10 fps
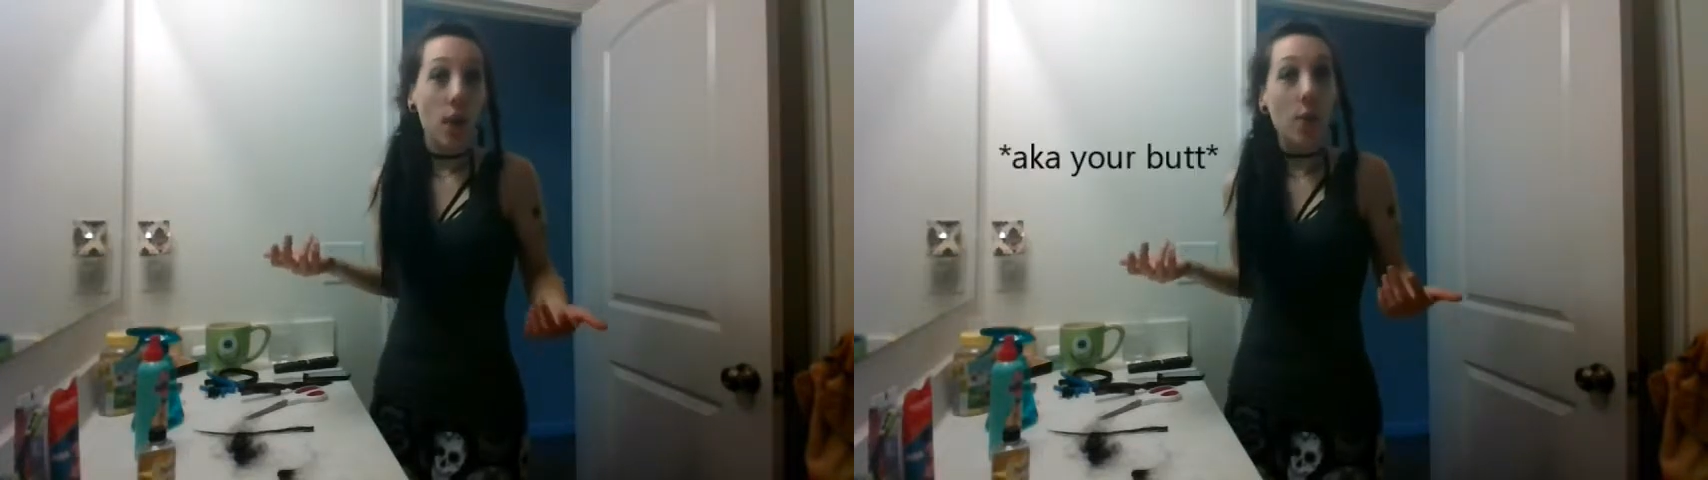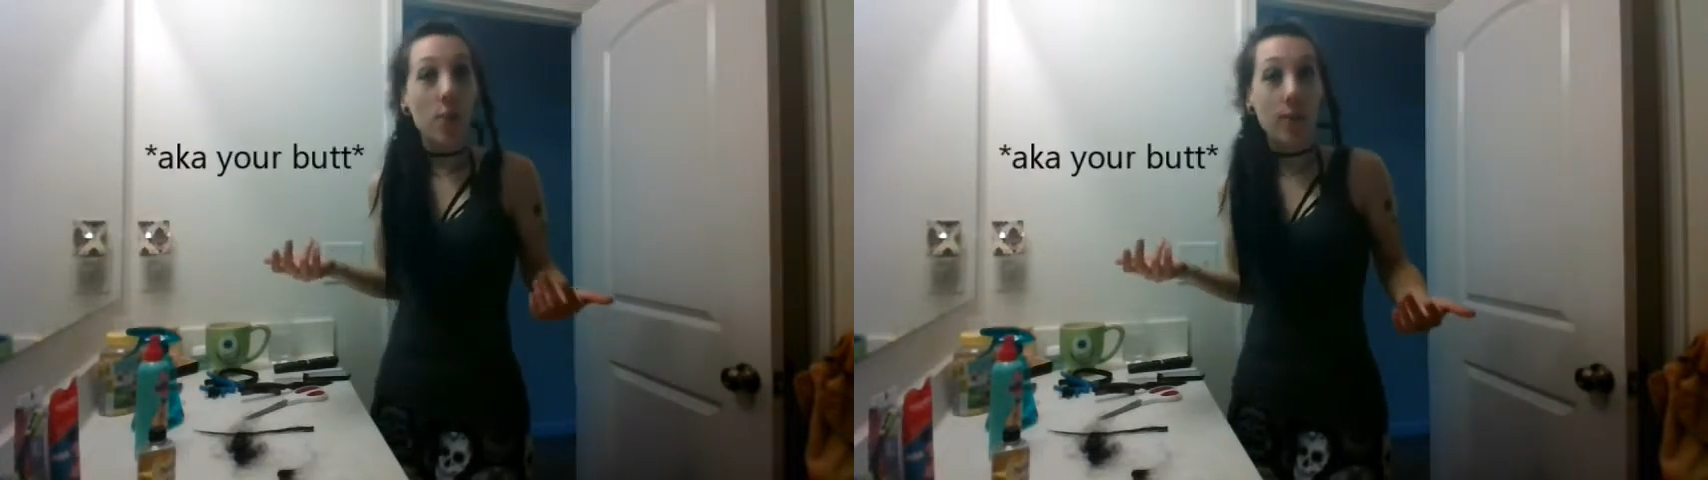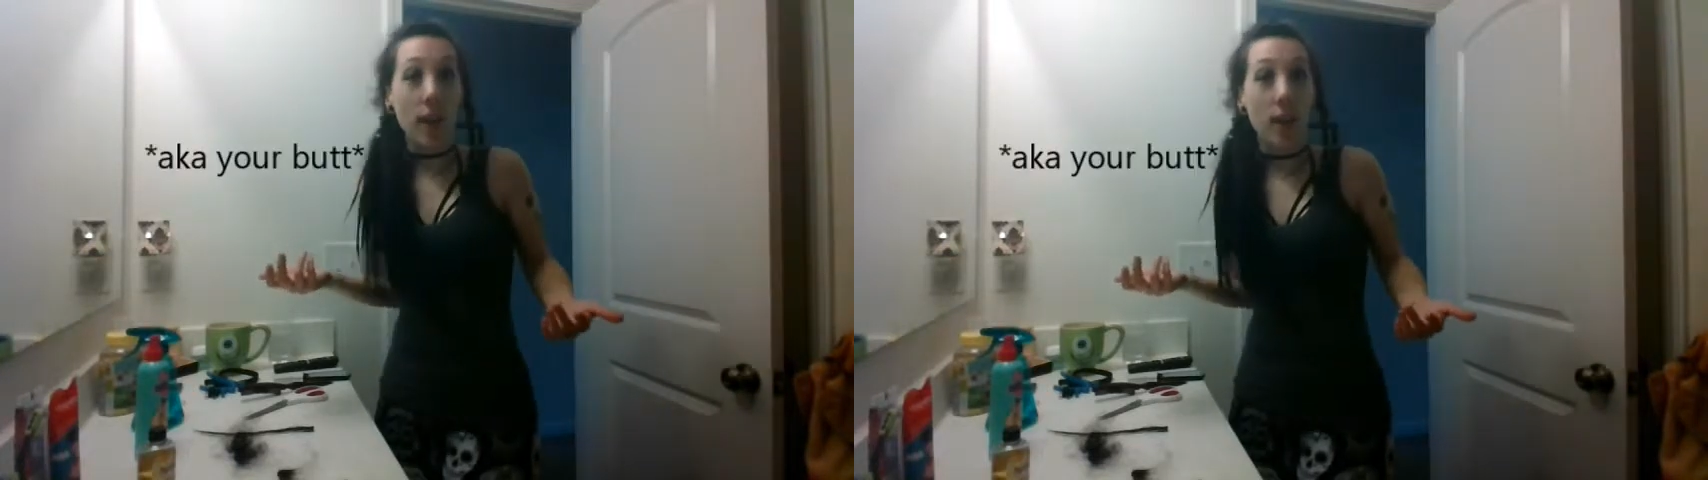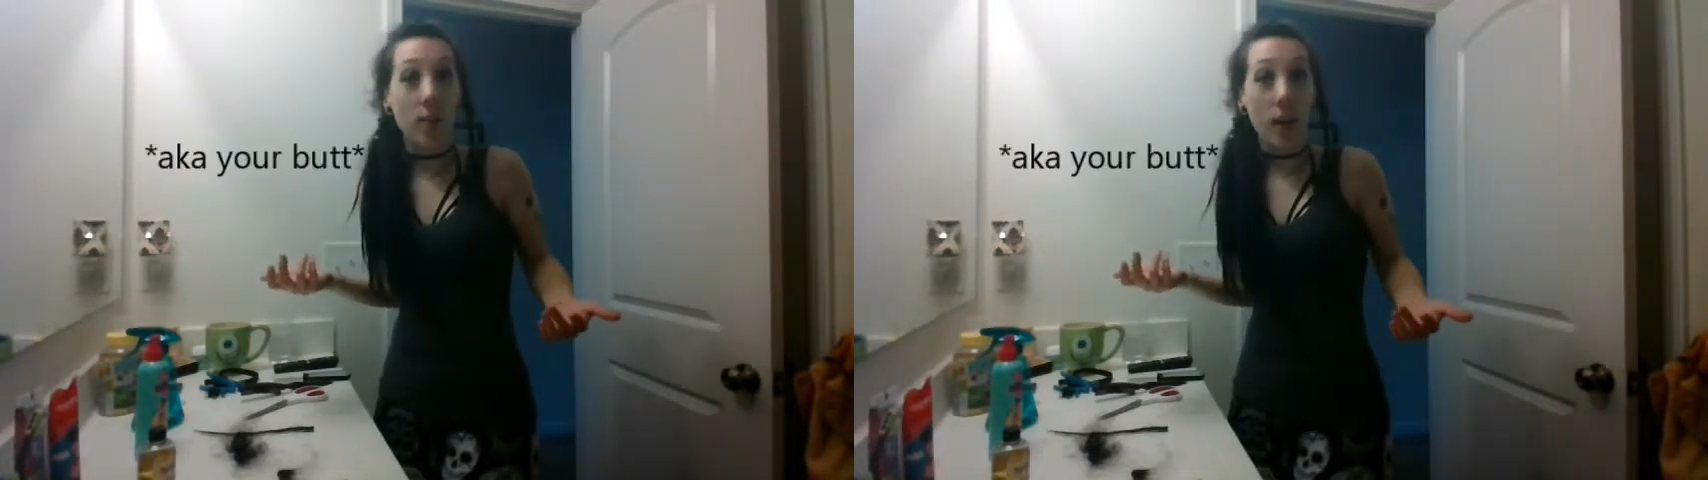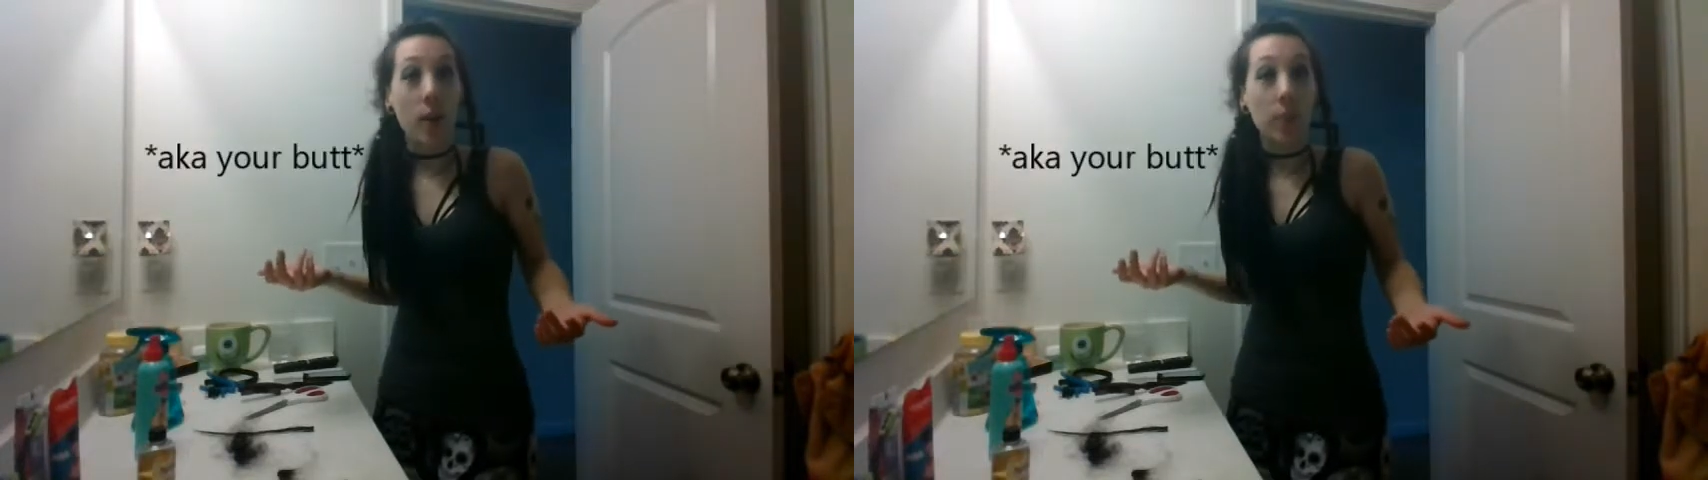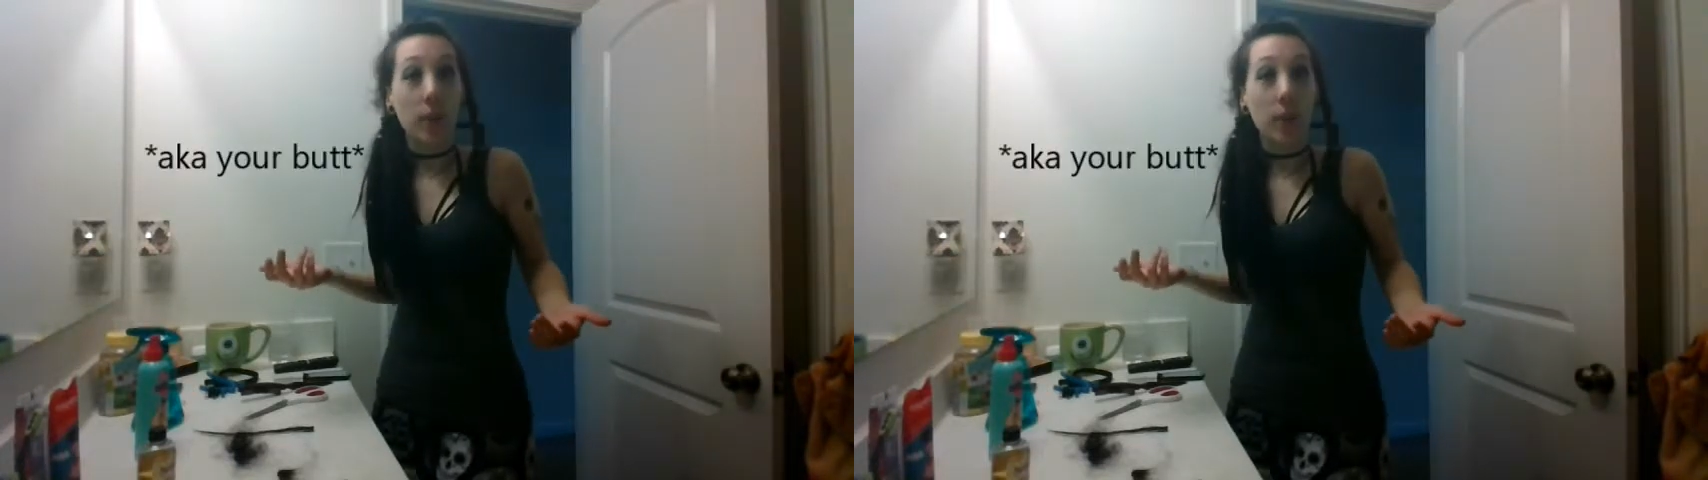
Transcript: I don't find it in random